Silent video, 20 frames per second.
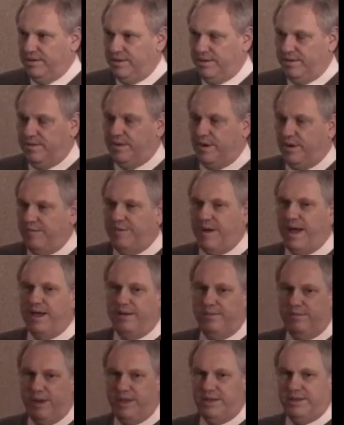We drove
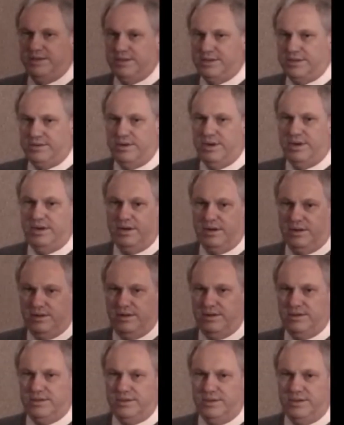by it by the street, it
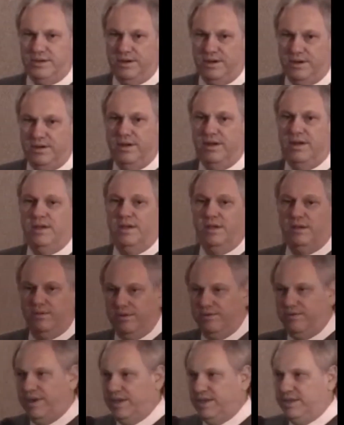looks good.
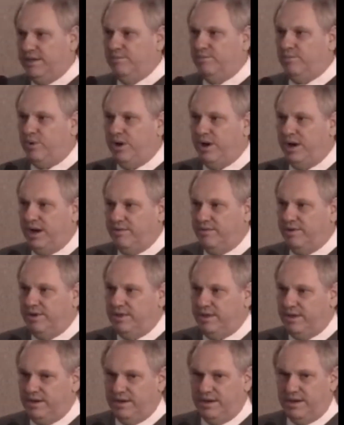We've had them bring
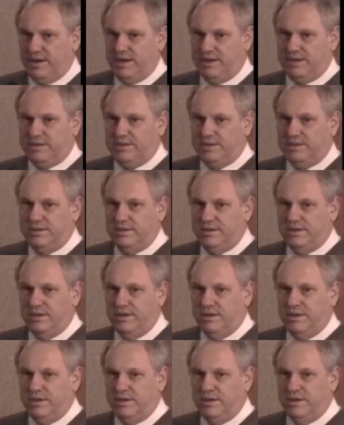everything to us.